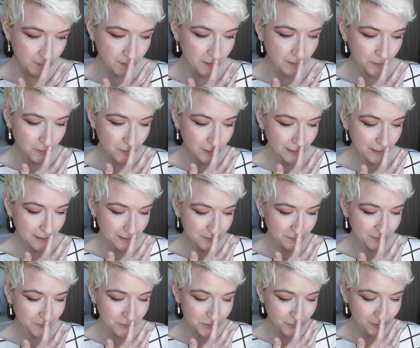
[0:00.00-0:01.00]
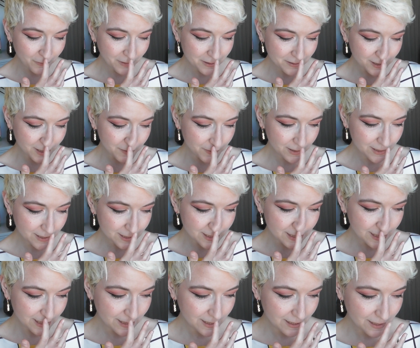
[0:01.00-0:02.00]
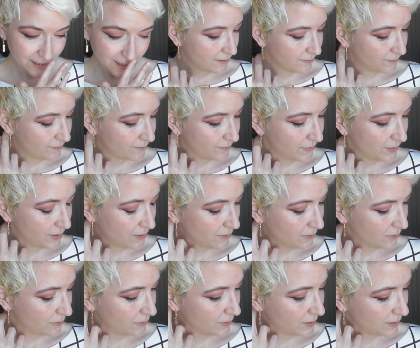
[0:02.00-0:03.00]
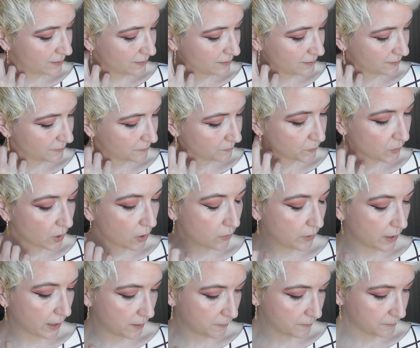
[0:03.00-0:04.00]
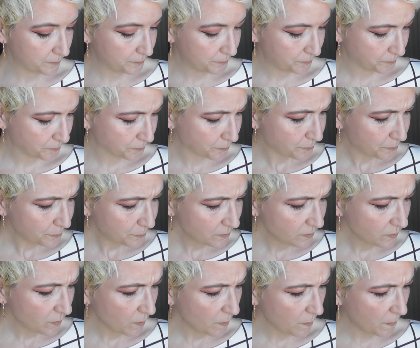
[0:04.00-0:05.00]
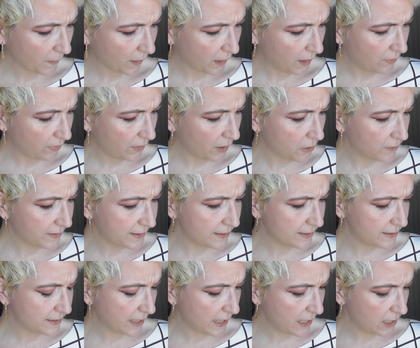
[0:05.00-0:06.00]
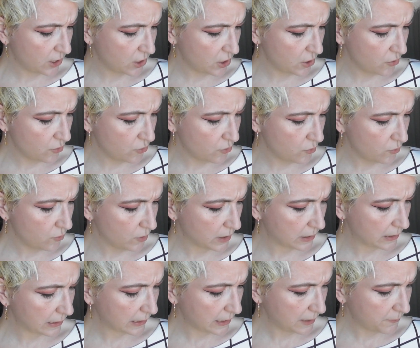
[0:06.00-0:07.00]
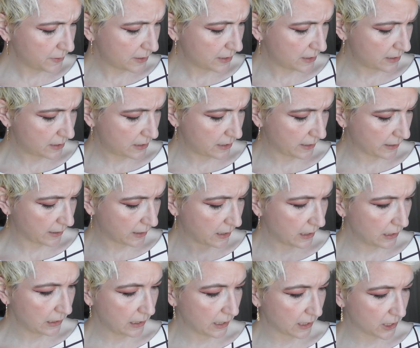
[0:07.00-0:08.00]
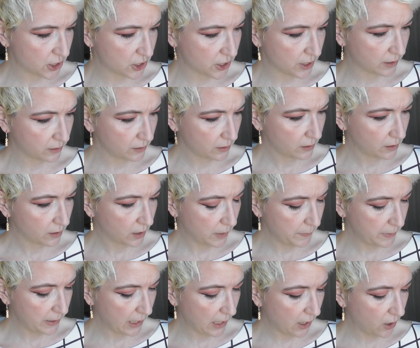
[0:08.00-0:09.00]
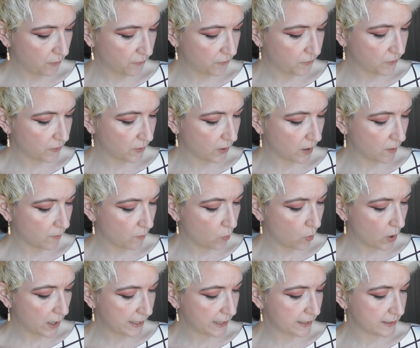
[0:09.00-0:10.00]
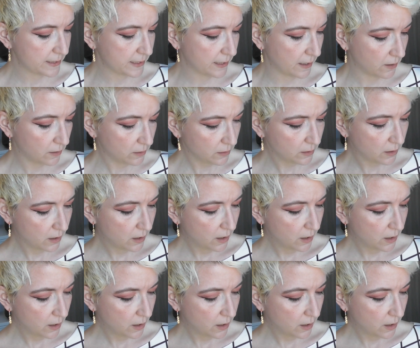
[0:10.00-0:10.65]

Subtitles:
Okay, I don't know. Do I want to talk about this? No. Okay. There is a new lipstick collection coming out from YSL.